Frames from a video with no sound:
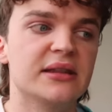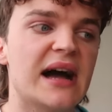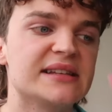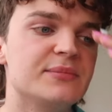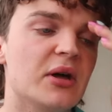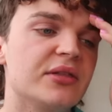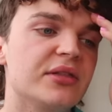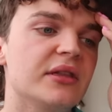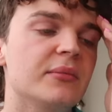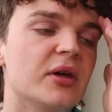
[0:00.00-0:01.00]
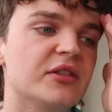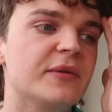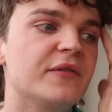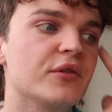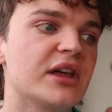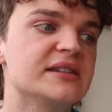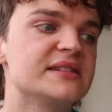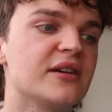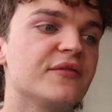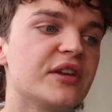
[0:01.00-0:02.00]
last month and the month before that and
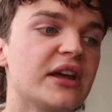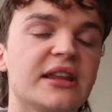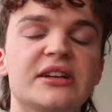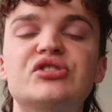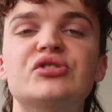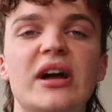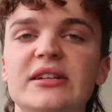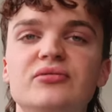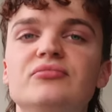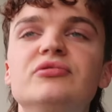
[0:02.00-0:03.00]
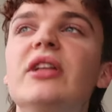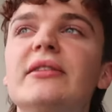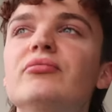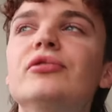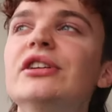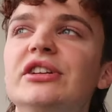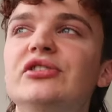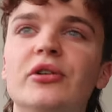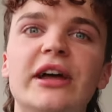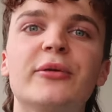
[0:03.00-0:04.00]
stuff, that I really
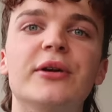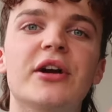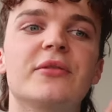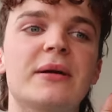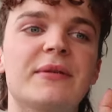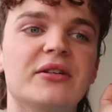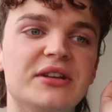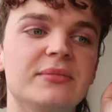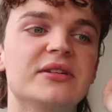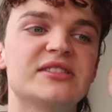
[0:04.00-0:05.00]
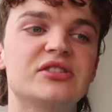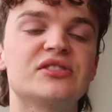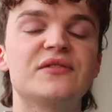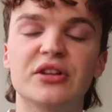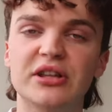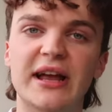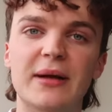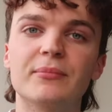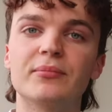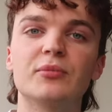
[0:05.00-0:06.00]
don't like going out of my balcony because I just feel like
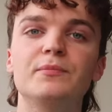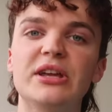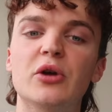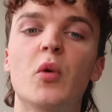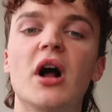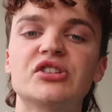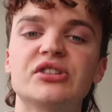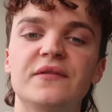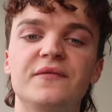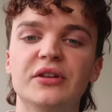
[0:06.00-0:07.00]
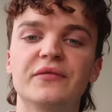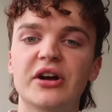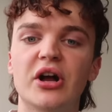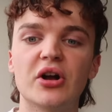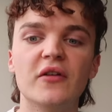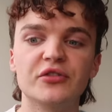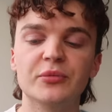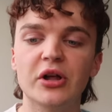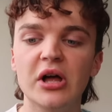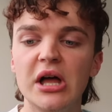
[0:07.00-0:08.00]
I'm being watched and I feel very
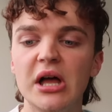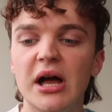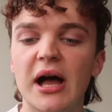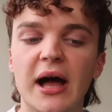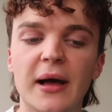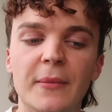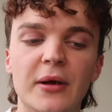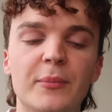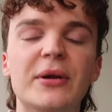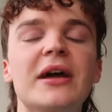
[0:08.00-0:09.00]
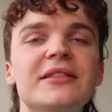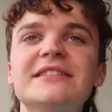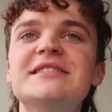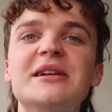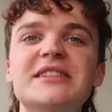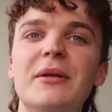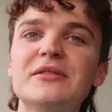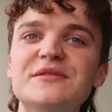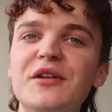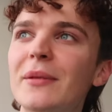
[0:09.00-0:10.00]
uncomfortable. But the entire time I
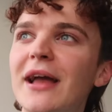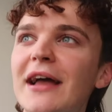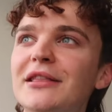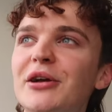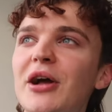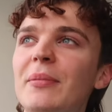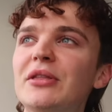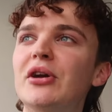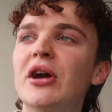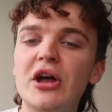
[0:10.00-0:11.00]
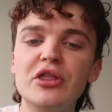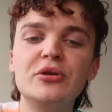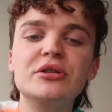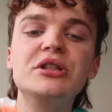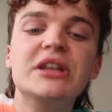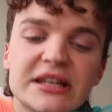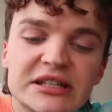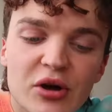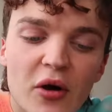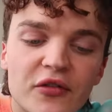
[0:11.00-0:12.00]
was filming, I look up and they're
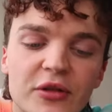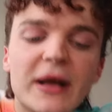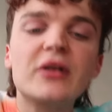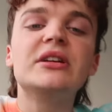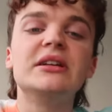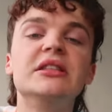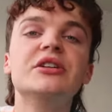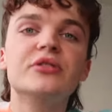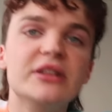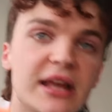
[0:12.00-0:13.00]
leaned over the balcony, literally